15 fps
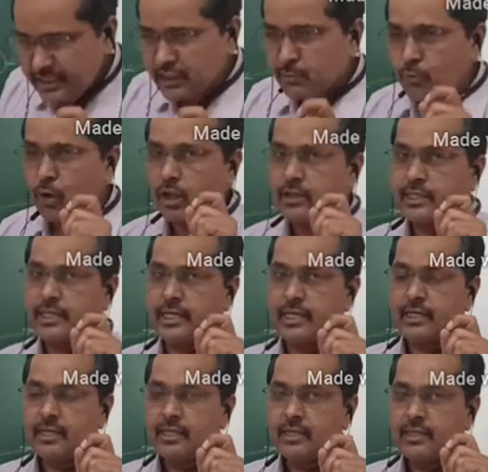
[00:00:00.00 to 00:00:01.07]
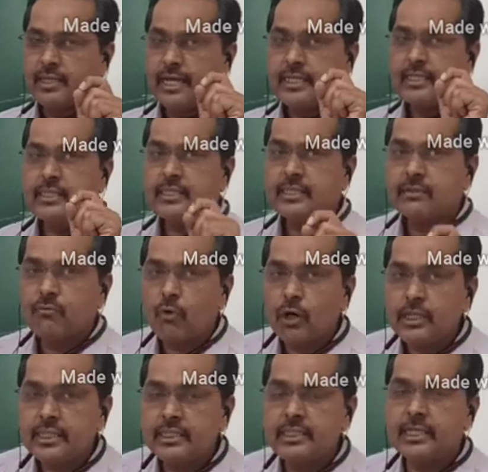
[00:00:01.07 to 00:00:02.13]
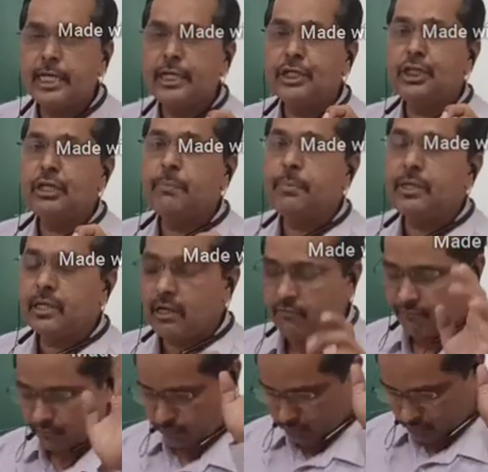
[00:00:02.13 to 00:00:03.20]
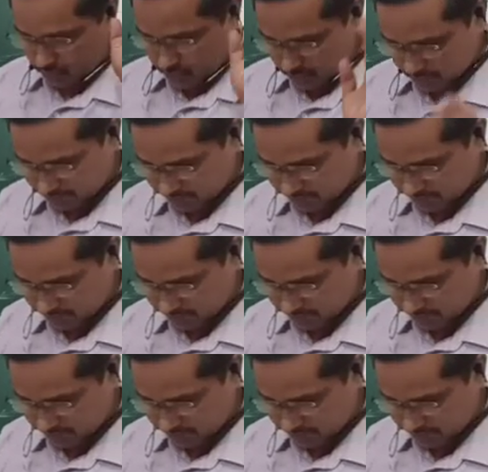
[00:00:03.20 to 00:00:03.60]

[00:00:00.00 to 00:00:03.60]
small thing, that is what is centripetal force.